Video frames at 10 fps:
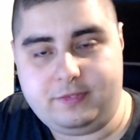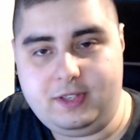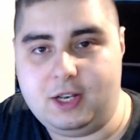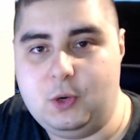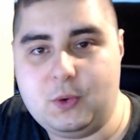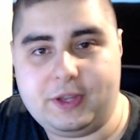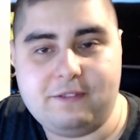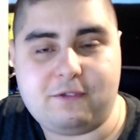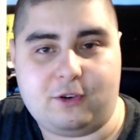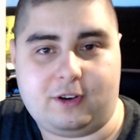
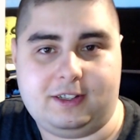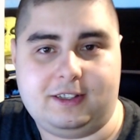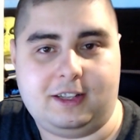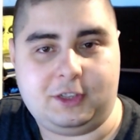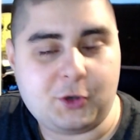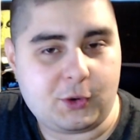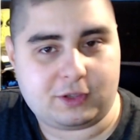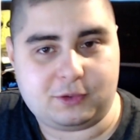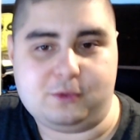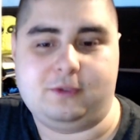looking for a door
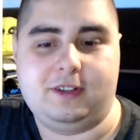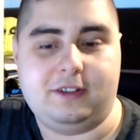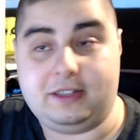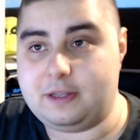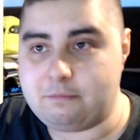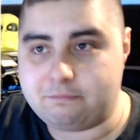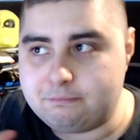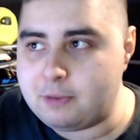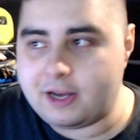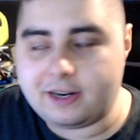to in the
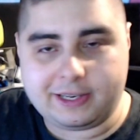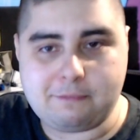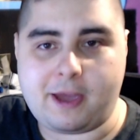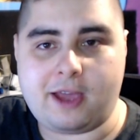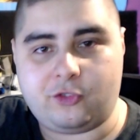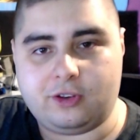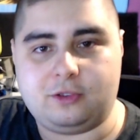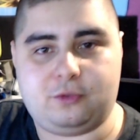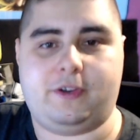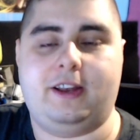burning mansion
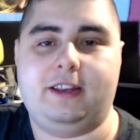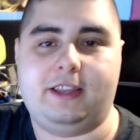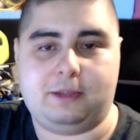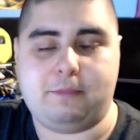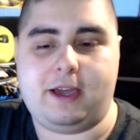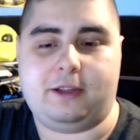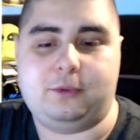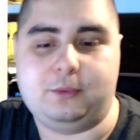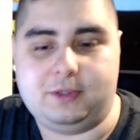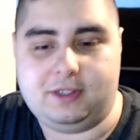to finally get back
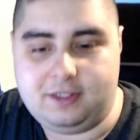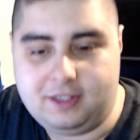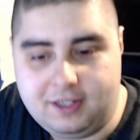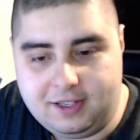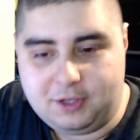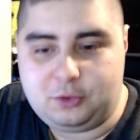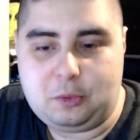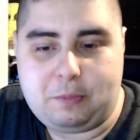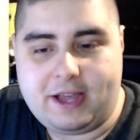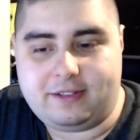to
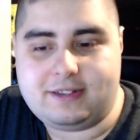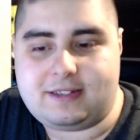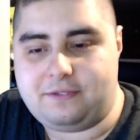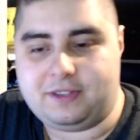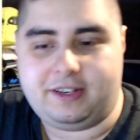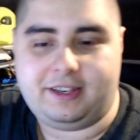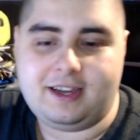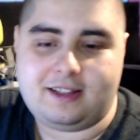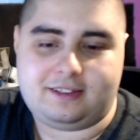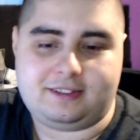Beatrice after he
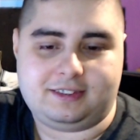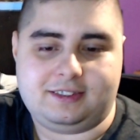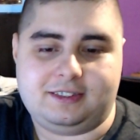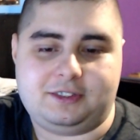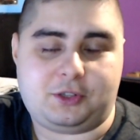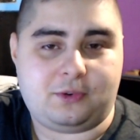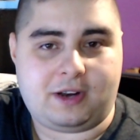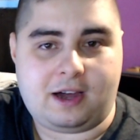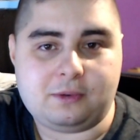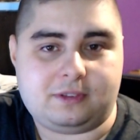got thrown
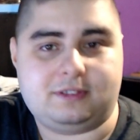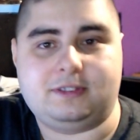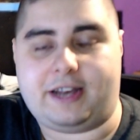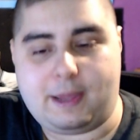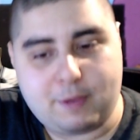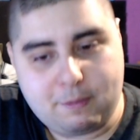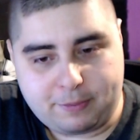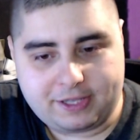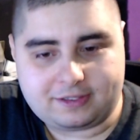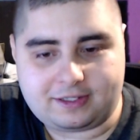out. Rem and
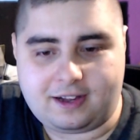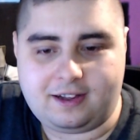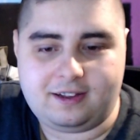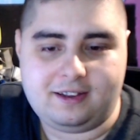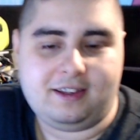Petra